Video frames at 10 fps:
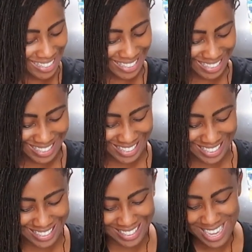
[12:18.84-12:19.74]

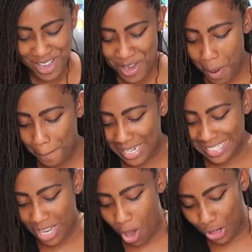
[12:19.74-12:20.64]
but
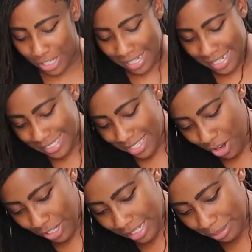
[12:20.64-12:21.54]
it's all good, it's
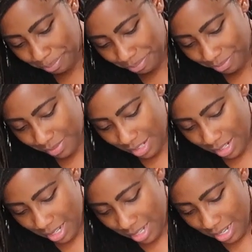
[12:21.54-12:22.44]
all good.
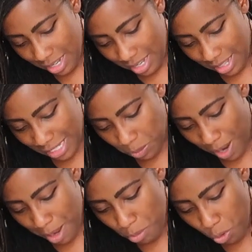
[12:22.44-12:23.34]
That's
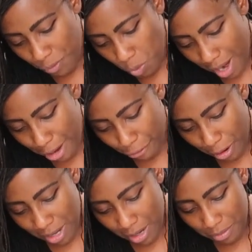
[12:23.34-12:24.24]
why I moved away
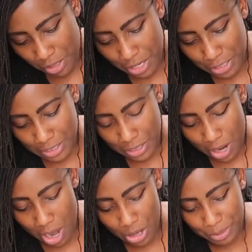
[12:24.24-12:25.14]
from it years
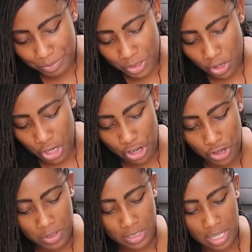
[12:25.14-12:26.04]
ago. So all you're
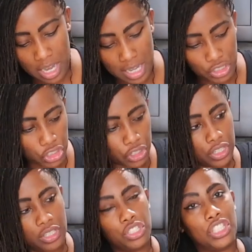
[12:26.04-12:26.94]
gonna do is cut
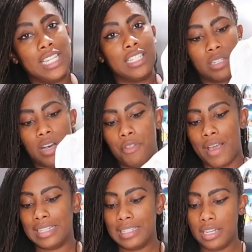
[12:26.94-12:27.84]
your cheesecloth.
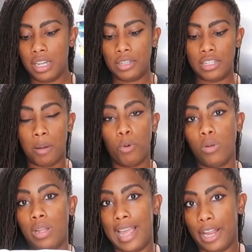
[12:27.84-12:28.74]
I did double
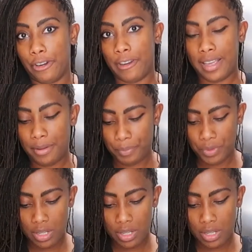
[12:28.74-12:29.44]
layer it